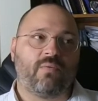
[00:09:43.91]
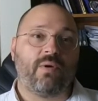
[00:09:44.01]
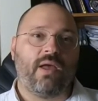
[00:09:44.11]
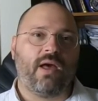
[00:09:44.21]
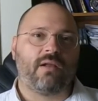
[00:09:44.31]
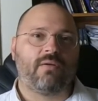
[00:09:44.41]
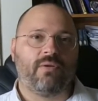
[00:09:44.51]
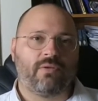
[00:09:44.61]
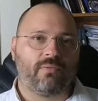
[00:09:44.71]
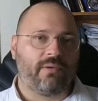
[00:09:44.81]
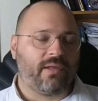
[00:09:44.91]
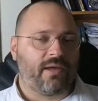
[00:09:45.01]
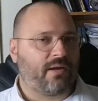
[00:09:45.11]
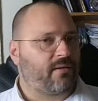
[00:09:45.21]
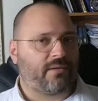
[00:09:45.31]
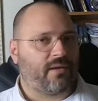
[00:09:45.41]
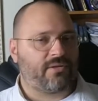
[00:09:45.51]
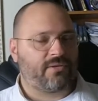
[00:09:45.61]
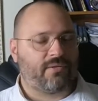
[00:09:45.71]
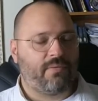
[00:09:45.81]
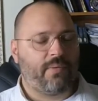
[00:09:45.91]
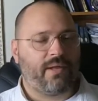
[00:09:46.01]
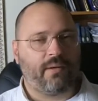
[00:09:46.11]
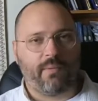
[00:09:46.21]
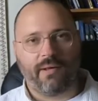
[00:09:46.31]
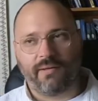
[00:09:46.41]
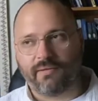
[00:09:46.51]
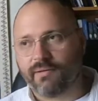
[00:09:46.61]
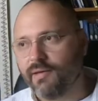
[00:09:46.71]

We are going to be there. There is no debate about it.